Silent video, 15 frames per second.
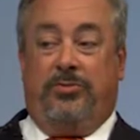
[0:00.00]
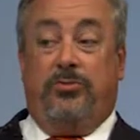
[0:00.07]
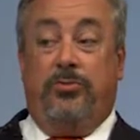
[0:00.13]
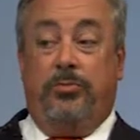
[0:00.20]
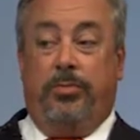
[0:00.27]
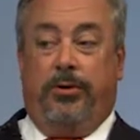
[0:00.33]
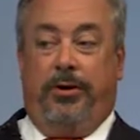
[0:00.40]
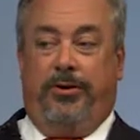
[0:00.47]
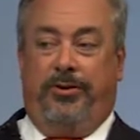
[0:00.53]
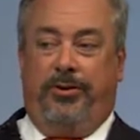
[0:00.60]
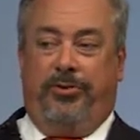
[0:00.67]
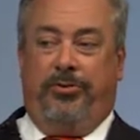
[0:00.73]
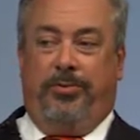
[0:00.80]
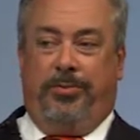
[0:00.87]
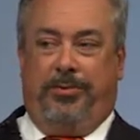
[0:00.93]
too broad an
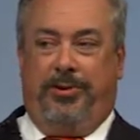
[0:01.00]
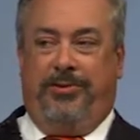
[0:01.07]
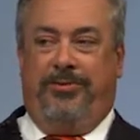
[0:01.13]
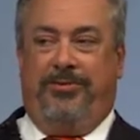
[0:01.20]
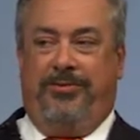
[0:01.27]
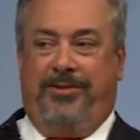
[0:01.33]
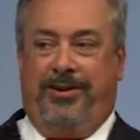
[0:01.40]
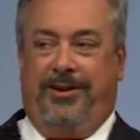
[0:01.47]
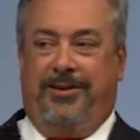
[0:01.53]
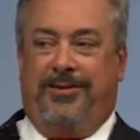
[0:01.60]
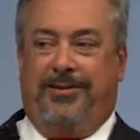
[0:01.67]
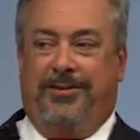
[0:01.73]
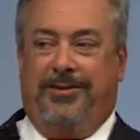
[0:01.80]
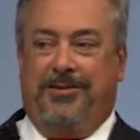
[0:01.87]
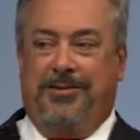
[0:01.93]
interpretation of the
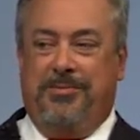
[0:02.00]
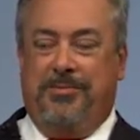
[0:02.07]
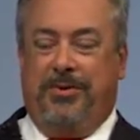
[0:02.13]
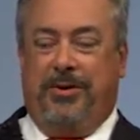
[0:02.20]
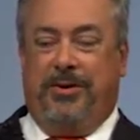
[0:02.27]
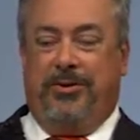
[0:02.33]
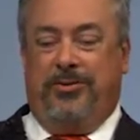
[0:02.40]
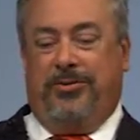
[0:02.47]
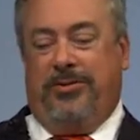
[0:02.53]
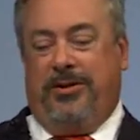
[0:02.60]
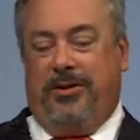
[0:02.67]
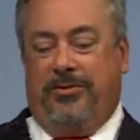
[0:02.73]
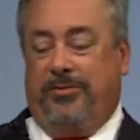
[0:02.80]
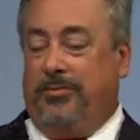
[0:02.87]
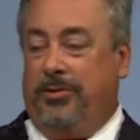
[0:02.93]
Act, but it
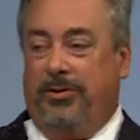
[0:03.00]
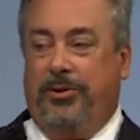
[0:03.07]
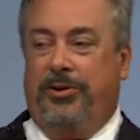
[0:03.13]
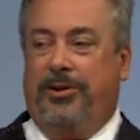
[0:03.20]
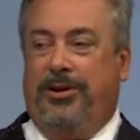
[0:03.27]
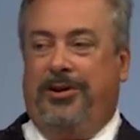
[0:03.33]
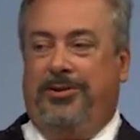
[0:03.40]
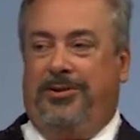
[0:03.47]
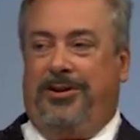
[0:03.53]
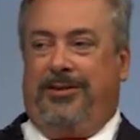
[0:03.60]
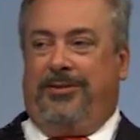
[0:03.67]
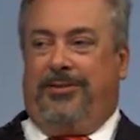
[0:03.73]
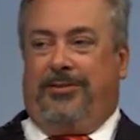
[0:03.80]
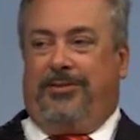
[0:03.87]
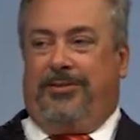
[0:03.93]
hasn't been litigated yet.
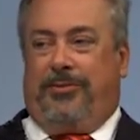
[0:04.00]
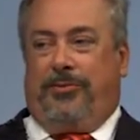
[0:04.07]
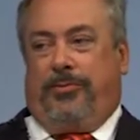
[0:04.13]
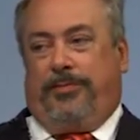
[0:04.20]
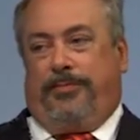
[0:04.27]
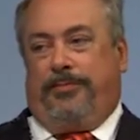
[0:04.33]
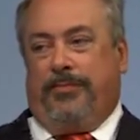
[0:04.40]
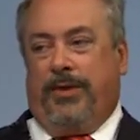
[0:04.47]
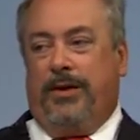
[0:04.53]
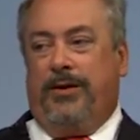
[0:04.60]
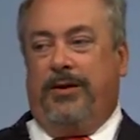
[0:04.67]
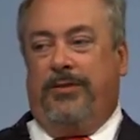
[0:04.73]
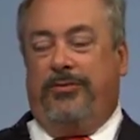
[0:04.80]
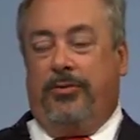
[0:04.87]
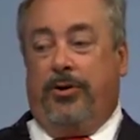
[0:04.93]
So
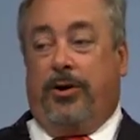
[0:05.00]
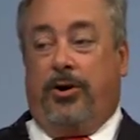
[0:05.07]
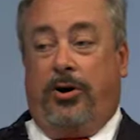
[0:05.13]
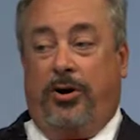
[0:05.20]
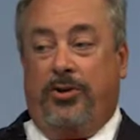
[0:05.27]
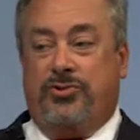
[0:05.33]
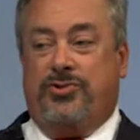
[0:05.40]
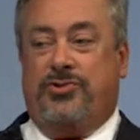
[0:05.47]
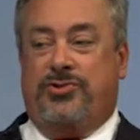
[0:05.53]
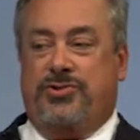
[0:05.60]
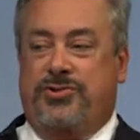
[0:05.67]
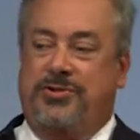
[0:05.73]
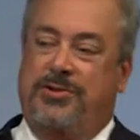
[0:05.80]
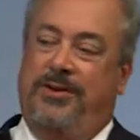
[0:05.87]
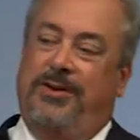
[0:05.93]
if you're a
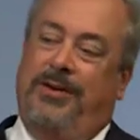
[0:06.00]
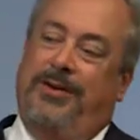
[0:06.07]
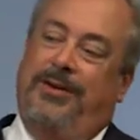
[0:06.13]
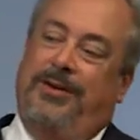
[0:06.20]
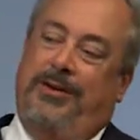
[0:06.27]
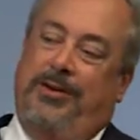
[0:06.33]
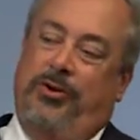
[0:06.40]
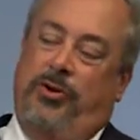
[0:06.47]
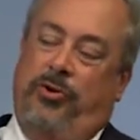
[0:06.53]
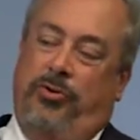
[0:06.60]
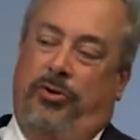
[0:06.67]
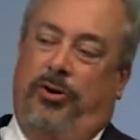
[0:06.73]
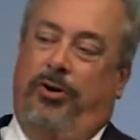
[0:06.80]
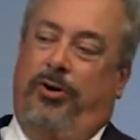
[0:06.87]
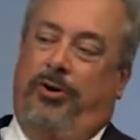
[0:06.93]
cautious
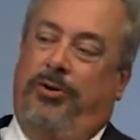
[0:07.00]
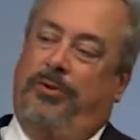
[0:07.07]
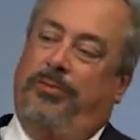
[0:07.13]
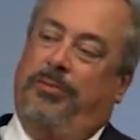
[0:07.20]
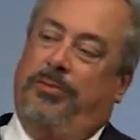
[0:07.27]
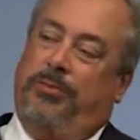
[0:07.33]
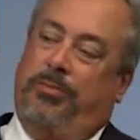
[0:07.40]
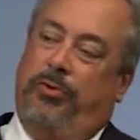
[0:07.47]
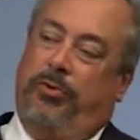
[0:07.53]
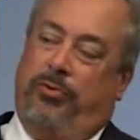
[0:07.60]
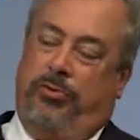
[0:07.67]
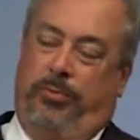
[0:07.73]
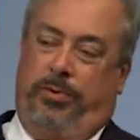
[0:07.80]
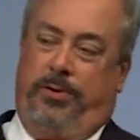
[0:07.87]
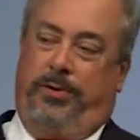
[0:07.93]

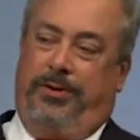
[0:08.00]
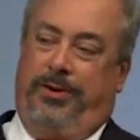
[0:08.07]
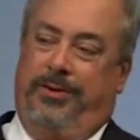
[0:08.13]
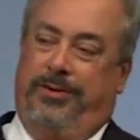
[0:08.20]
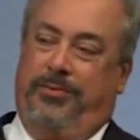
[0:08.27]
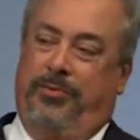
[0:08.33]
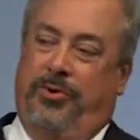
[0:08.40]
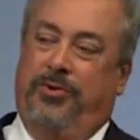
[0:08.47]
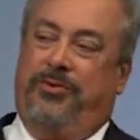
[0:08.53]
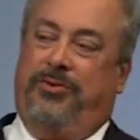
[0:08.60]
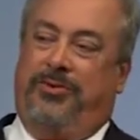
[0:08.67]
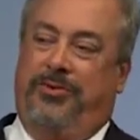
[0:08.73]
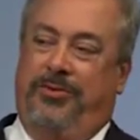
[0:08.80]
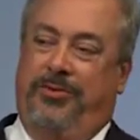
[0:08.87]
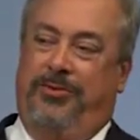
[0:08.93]
non-political party that wants
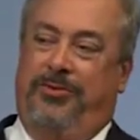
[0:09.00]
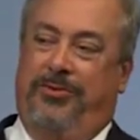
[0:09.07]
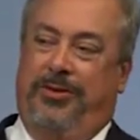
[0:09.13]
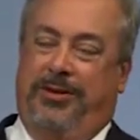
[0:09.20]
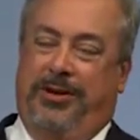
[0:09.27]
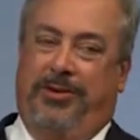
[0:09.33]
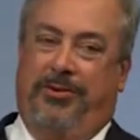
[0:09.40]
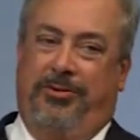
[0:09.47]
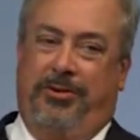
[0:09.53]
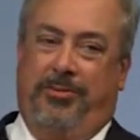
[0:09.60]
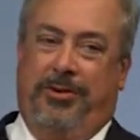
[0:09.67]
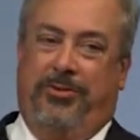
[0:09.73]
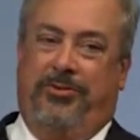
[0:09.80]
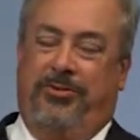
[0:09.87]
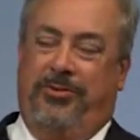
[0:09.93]
to get out your
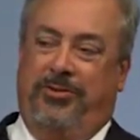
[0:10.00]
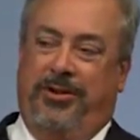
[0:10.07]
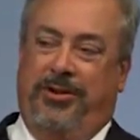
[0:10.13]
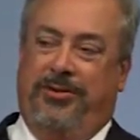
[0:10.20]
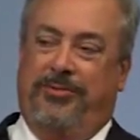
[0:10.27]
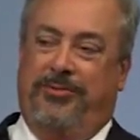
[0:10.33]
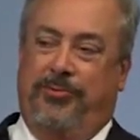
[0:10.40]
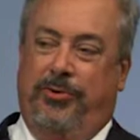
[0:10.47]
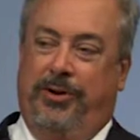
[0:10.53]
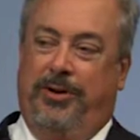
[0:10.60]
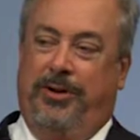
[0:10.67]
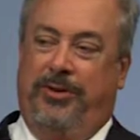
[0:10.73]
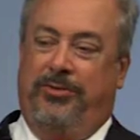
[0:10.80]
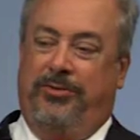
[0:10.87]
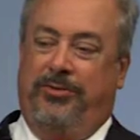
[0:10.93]
message in the next 40
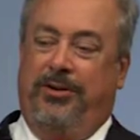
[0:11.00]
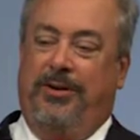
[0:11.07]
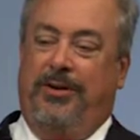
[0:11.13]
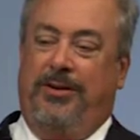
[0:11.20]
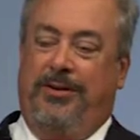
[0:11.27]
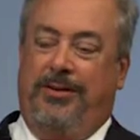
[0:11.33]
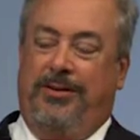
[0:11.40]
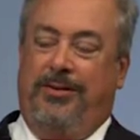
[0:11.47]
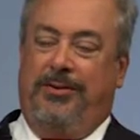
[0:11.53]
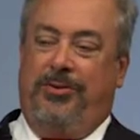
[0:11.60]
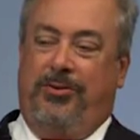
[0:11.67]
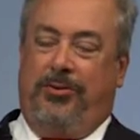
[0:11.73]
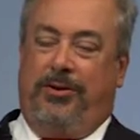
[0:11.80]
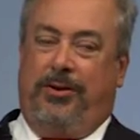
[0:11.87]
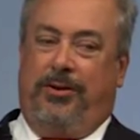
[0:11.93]
days,
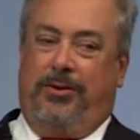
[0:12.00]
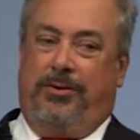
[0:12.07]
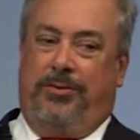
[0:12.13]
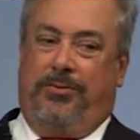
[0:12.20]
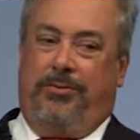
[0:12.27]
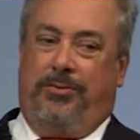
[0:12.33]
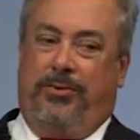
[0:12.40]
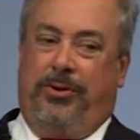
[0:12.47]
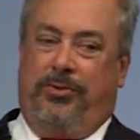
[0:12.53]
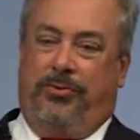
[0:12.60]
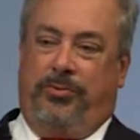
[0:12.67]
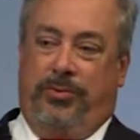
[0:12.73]
you're going to want to